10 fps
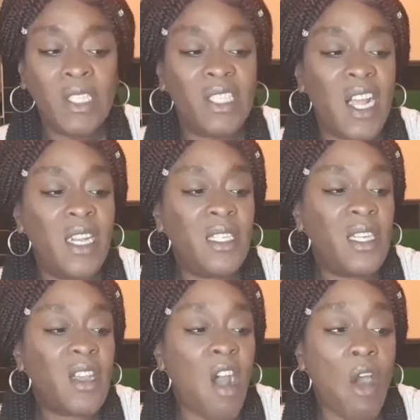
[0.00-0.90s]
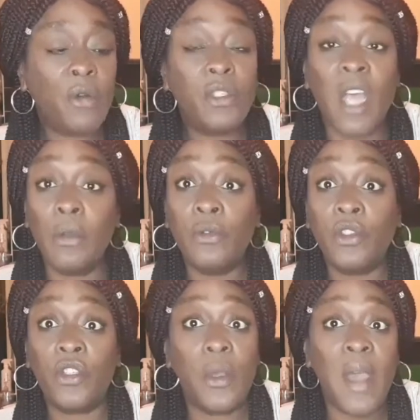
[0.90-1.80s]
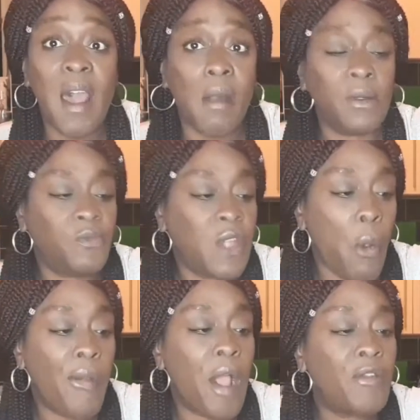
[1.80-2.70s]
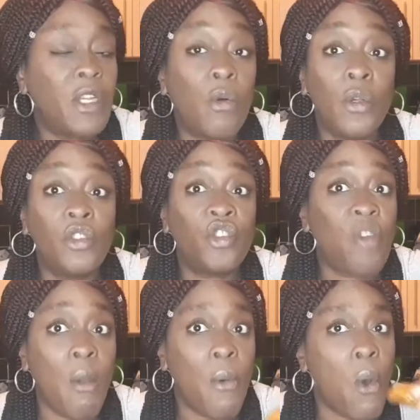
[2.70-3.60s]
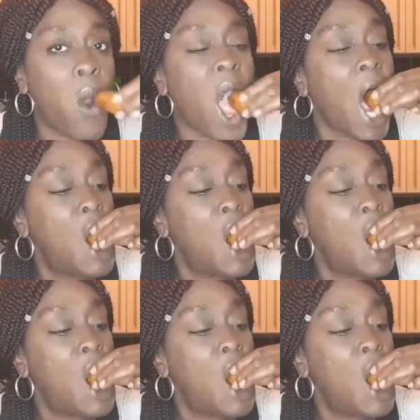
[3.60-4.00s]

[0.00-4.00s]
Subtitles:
telling Nicole, don't do it, it will only cause trouble.